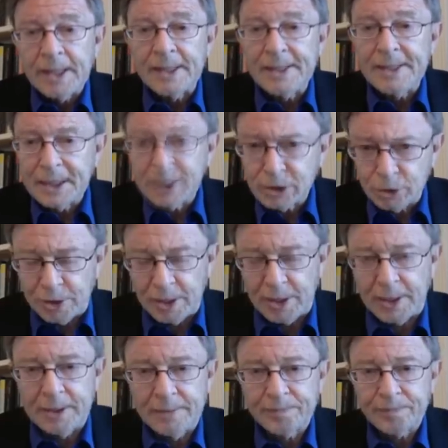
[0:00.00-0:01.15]

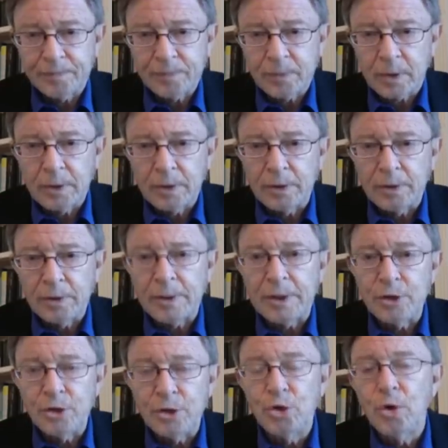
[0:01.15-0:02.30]
Yesterday, the
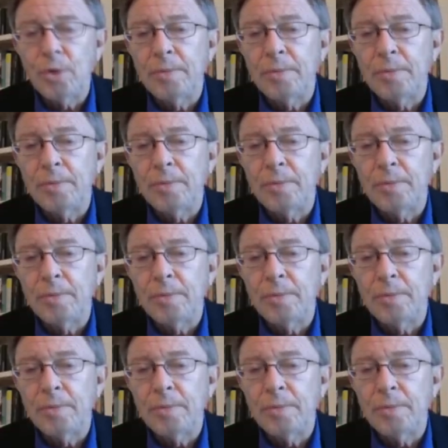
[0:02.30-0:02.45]
new